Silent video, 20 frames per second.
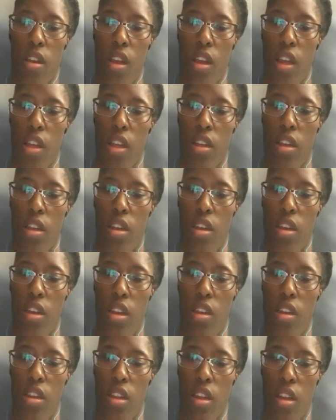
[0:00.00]

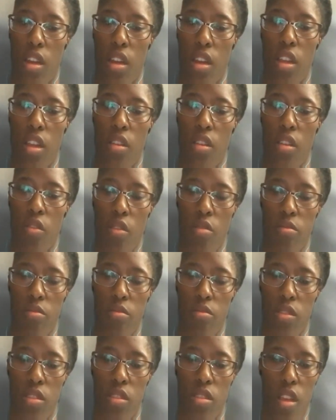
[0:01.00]
identity
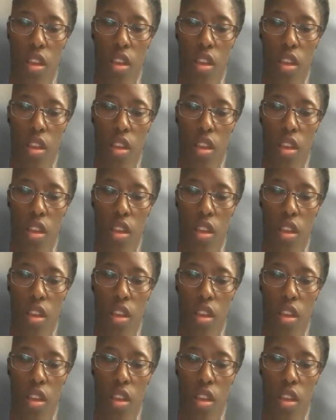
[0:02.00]
groups.